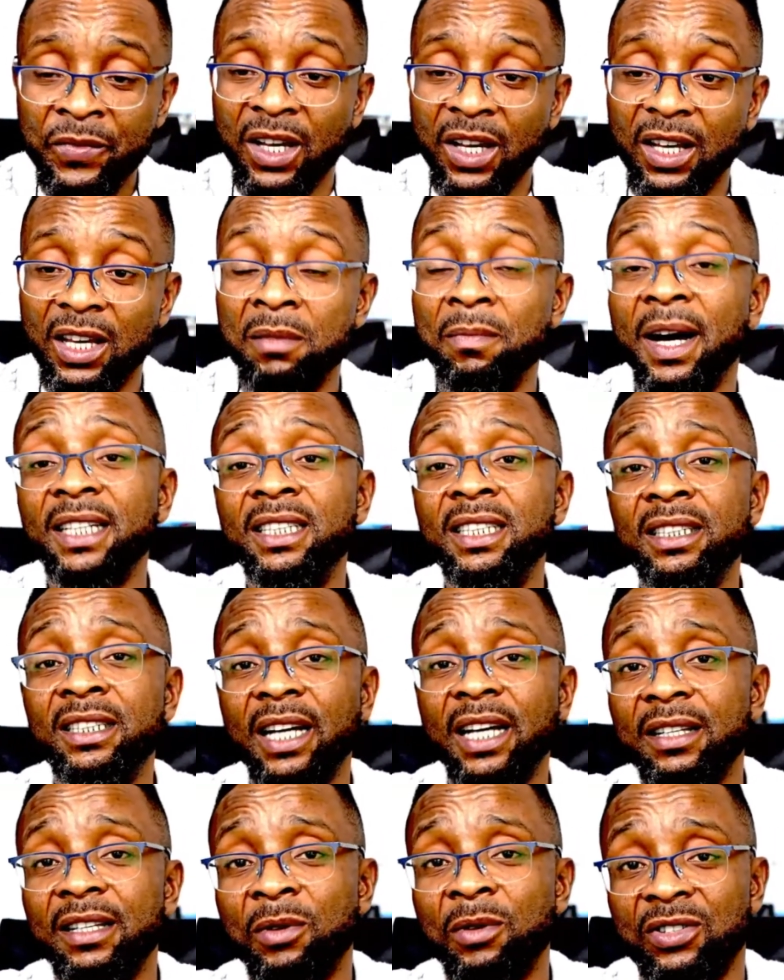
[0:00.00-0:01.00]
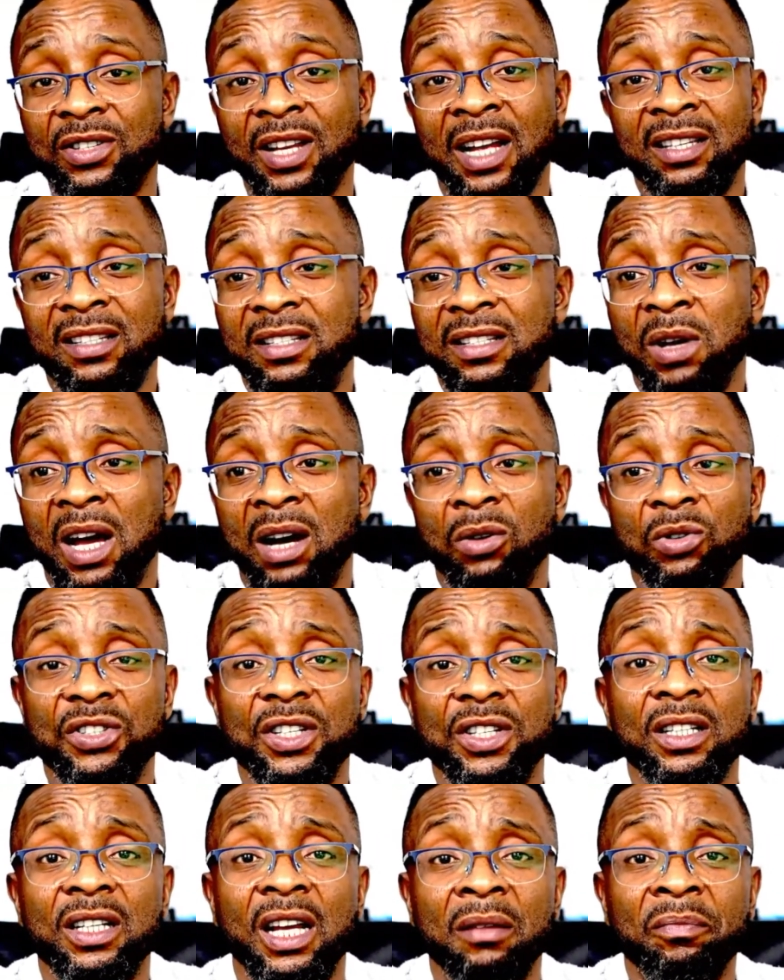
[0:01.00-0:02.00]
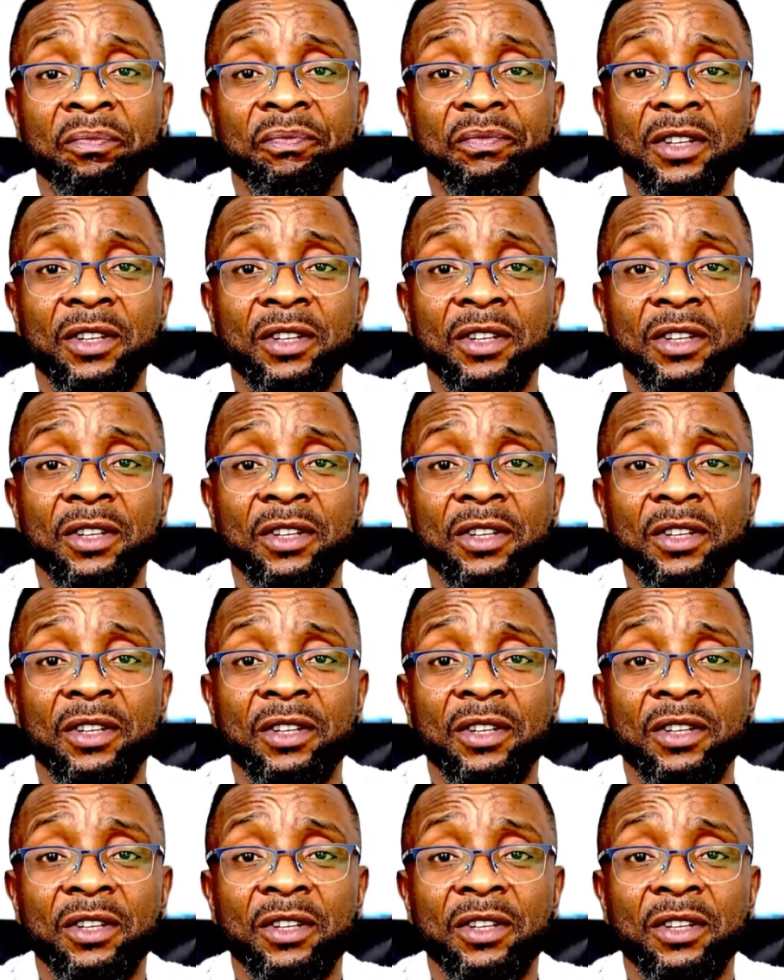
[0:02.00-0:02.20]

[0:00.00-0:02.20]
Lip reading: Imagine that, because that's the way I will see them.